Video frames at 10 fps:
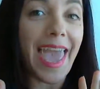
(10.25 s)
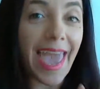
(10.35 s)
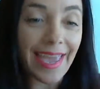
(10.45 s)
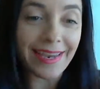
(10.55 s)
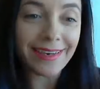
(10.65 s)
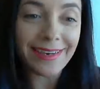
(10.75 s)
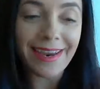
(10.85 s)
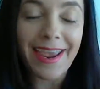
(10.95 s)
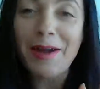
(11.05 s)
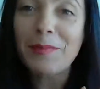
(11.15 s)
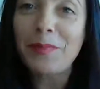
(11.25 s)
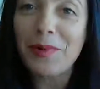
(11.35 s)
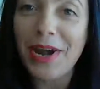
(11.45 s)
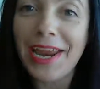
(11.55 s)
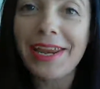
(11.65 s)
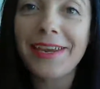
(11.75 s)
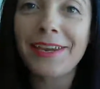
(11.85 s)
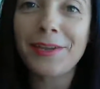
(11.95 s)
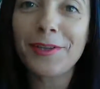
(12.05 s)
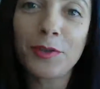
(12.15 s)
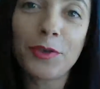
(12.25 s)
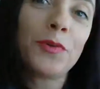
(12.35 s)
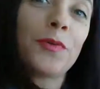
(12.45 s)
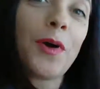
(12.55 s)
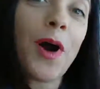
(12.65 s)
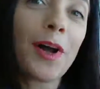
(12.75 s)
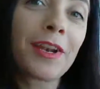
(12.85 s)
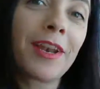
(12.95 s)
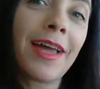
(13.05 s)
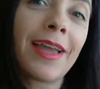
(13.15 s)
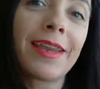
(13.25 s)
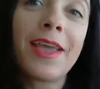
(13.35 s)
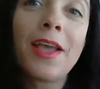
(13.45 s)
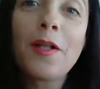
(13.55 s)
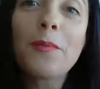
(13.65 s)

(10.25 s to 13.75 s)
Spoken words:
and our brand new online